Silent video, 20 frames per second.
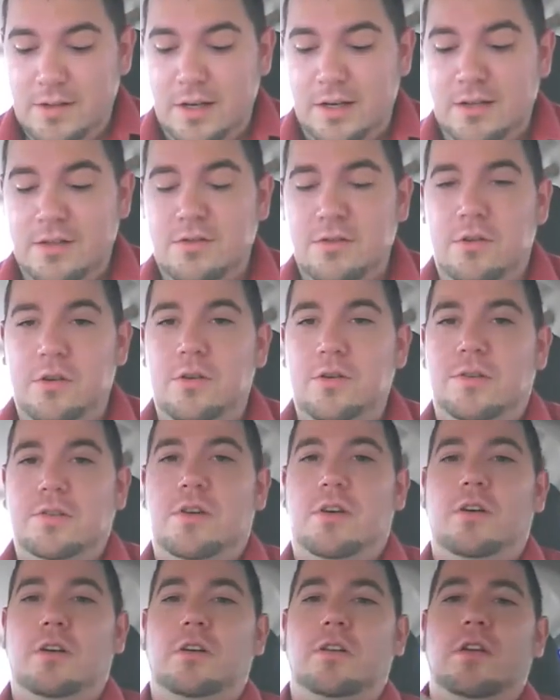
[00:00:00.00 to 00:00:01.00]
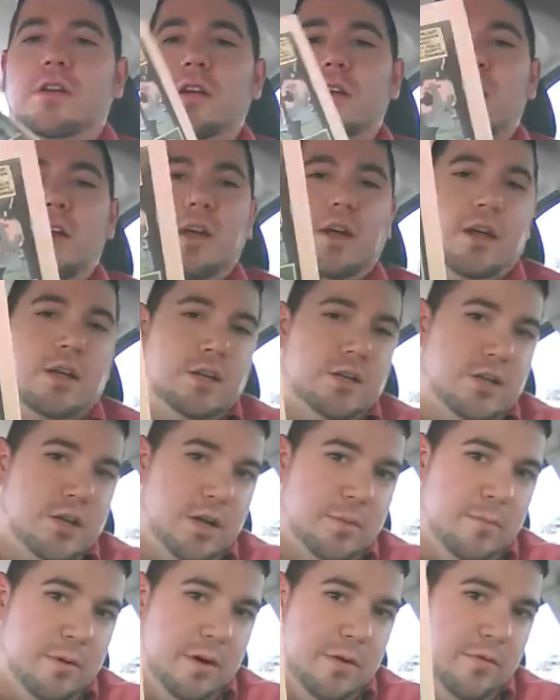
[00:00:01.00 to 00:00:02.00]
second story was called
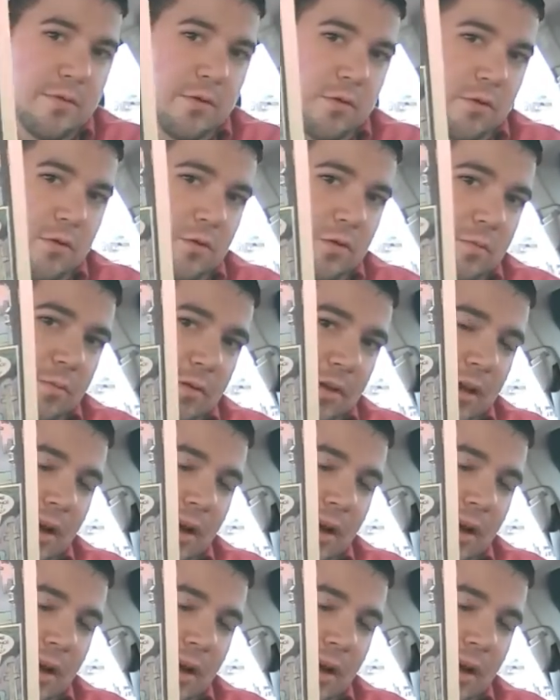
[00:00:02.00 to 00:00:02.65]
Chip Off the Old